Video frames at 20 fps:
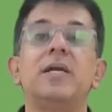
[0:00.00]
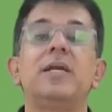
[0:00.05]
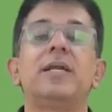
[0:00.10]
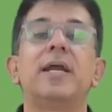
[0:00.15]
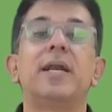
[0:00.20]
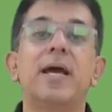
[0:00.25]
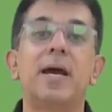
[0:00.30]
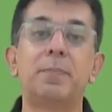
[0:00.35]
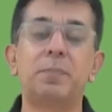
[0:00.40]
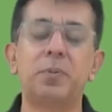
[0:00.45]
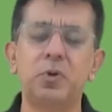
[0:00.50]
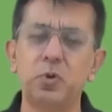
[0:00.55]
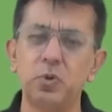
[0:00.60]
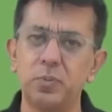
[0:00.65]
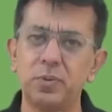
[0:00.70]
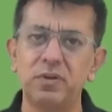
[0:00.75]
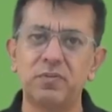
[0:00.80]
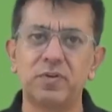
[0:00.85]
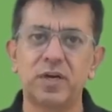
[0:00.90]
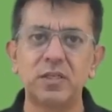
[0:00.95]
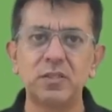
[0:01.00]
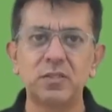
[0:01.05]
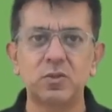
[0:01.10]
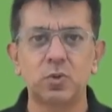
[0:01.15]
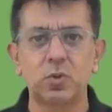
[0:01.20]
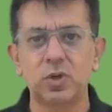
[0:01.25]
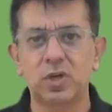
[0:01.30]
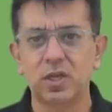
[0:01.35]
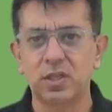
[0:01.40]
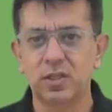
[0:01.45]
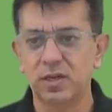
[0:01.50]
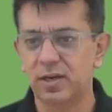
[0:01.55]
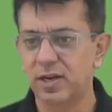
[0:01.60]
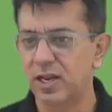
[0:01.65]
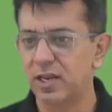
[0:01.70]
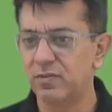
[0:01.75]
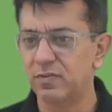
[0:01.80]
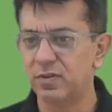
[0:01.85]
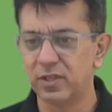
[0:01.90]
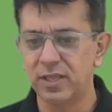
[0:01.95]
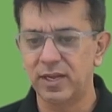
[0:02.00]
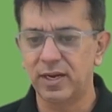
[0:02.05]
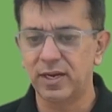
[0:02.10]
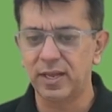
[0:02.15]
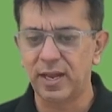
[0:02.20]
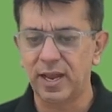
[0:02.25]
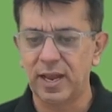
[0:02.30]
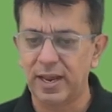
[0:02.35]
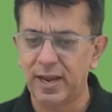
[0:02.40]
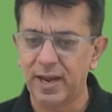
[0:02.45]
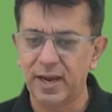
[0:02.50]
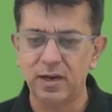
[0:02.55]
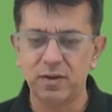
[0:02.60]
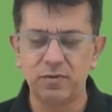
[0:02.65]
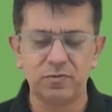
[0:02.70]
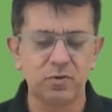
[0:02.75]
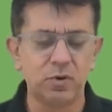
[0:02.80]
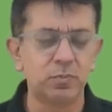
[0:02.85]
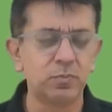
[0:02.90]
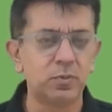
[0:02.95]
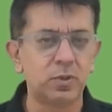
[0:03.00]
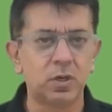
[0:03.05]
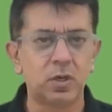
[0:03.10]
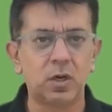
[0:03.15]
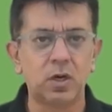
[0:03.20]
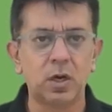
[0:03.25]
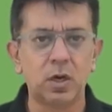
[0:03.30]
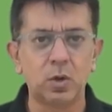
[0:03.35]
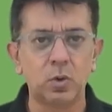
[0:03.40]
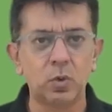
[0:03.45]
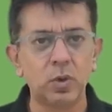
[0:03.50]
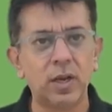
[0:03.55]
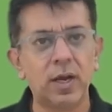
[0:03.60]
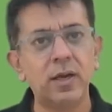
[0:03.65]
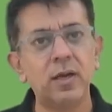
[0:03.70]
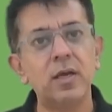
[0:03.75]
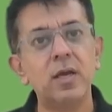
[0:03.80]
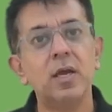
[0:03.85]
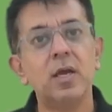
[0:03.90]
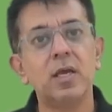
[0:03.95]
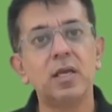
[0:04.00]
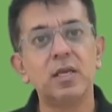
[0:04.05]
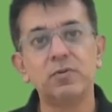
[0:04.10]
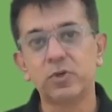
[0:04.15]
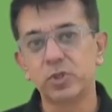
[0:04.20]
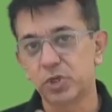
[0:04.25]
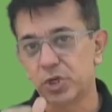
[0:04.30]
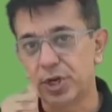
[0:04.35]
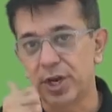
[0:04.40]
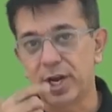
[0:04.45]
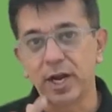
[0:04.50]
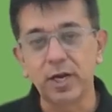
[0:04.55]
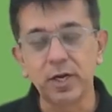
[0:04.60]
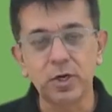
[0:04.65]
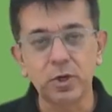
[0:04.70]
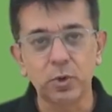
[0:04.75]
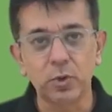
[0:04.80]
It had happened to me once. Okay. The driver that I had from uh, Ola, he was drunk.